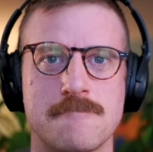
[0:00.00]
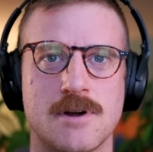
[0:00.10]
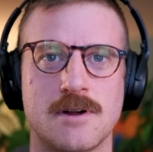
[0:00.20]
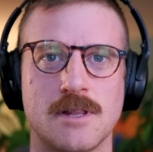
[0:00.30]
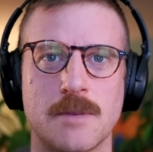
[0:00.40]

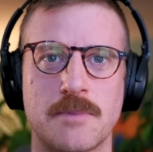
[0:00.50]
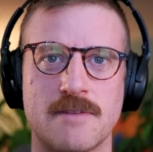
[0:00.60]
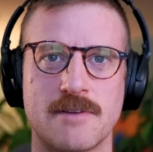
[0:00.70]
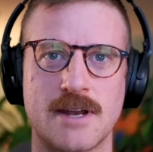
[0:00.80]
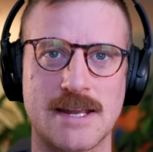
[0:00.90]
a little bit
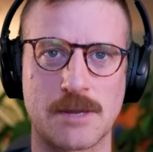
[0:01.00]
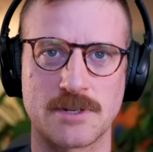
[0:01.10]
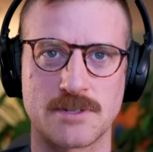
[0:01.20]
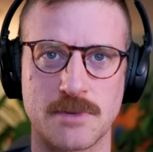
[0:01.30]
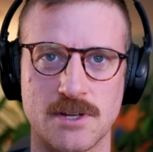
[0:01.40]
of an enigma
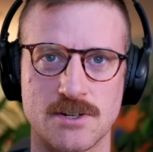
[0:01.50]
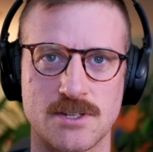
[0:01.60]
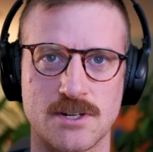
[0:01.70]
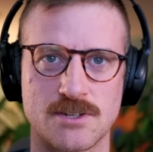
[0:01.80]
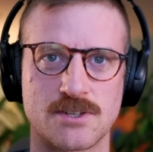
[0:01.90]
to me.
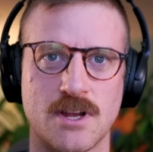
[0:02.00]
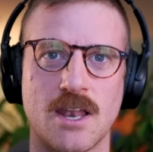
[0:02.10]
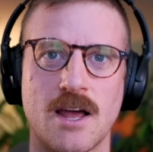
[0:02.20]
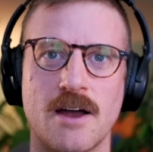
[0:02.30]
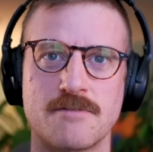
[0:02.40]
There's a
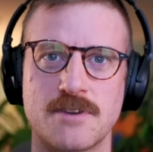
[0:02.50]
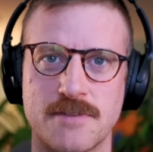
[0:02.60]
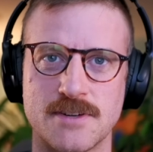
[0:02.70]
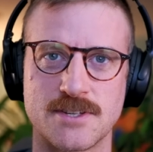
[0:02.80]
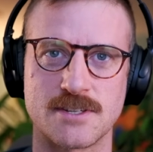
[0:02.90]
lot of
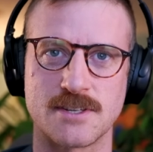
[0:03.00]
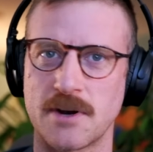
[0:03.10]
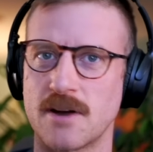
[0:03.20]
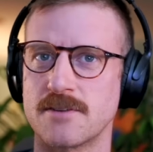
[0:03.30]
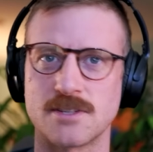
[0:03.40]
differences. I
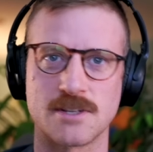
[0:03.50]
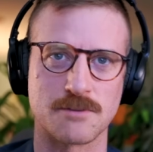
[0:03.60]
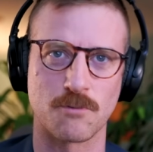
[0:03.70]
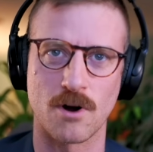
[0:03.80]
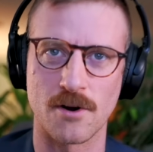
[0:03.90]
mean, obviously,
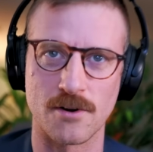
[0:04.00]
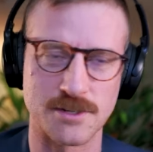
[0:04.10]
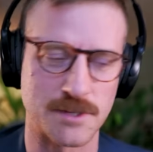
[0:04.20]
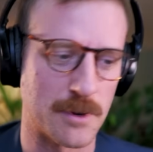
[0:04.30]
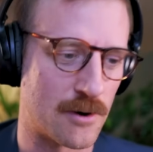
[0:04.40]
water
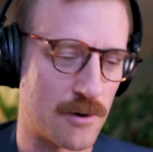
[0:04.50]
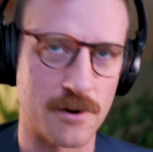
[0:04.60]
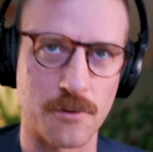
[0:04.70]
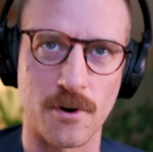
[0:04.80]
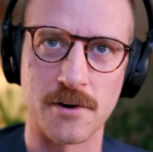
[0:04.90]
is the
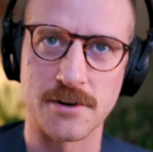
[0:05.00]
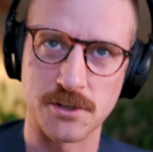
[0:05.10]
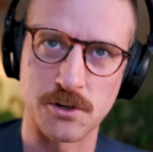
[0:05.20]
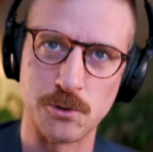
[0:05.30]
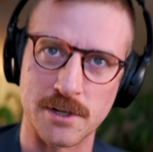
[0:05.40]
moderator, water is
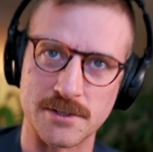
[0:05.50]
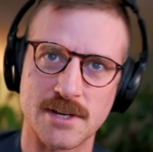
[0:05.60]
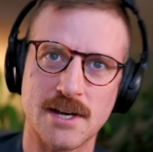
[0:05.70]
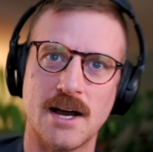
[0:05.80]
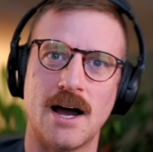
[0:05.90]
the coolant,
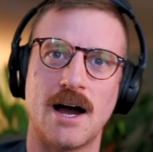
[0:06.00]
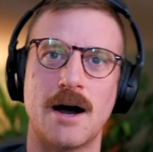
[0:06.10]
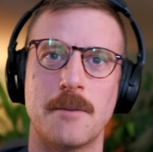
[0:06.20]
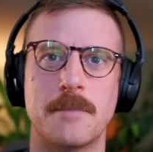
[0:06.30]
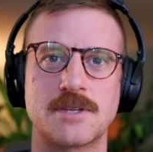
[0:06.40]

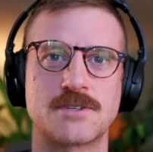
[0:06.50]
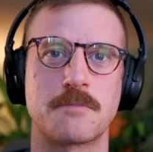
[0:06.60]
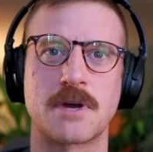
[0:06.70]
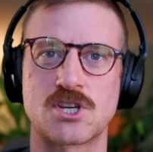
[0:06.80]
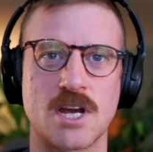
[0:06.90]
but some
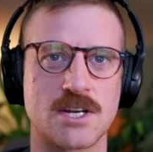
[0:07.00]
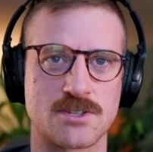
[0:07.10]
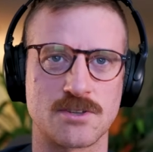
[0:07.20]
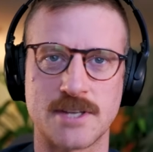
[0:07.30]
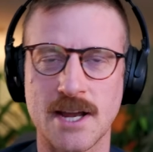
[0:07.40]
big
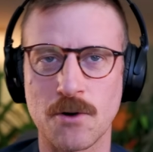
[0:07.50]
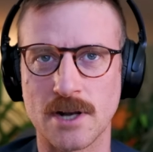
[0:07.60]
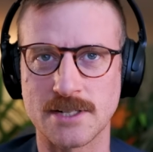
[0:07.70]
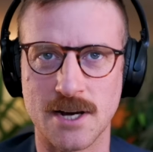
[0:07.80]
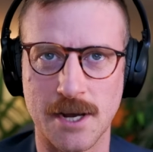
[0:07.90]
changes. So today I
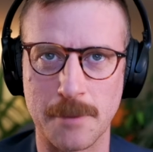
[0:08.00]
want to talk